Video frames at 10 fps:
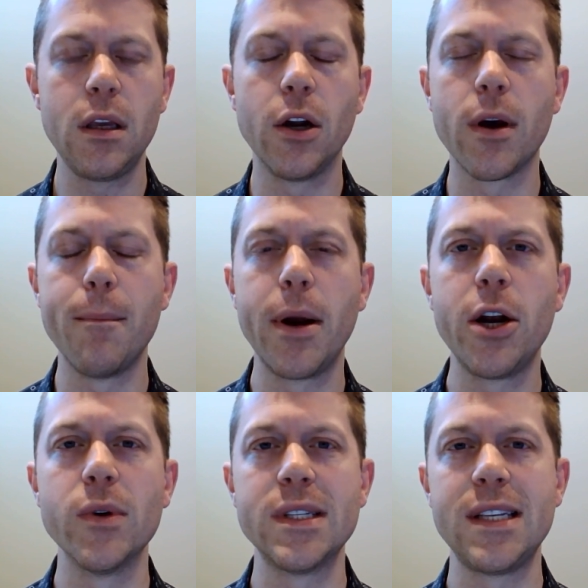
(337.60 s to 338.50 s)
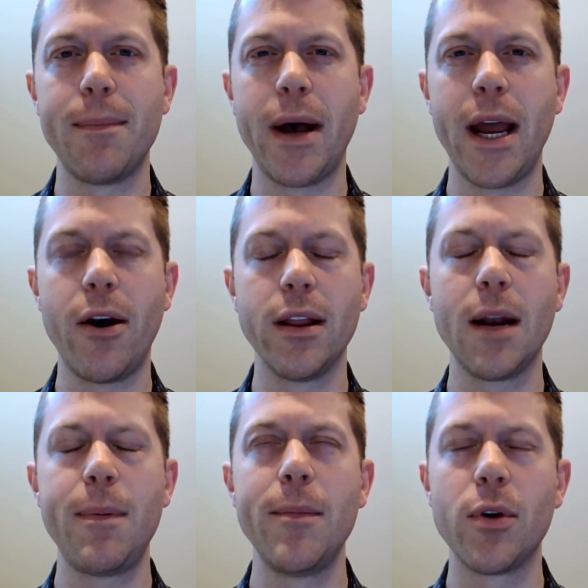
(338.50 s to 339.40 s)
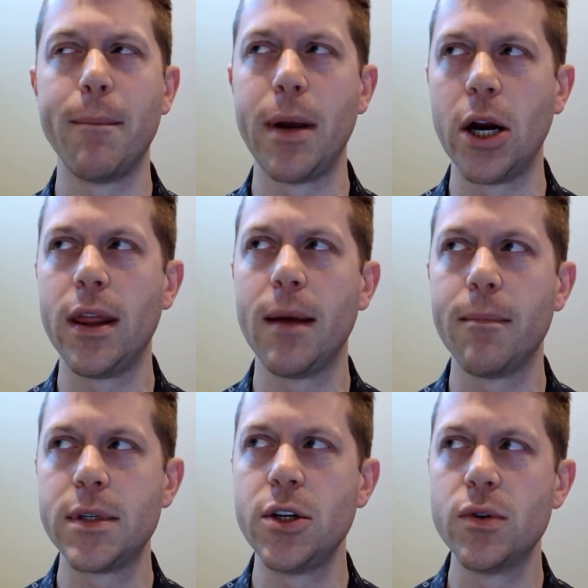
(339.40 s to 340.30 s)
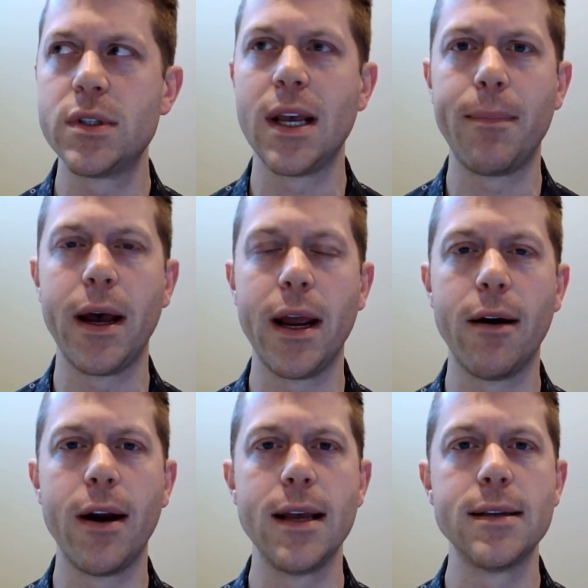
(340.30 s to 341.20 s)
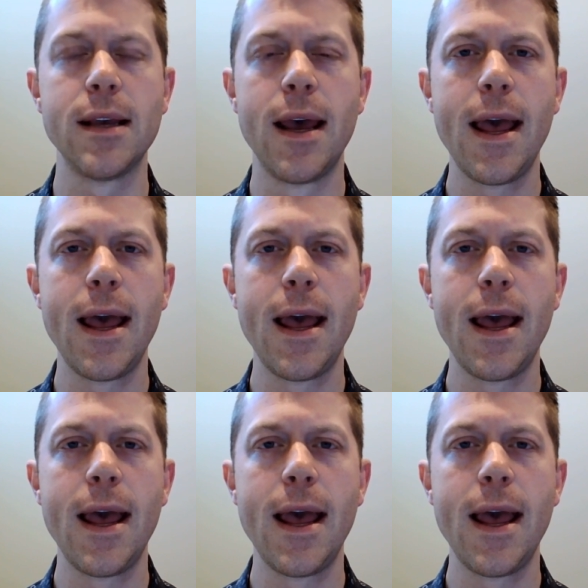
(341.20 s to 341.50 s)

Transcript: compared to a SEP IRA, a lot of people compare them to SEP IRAs.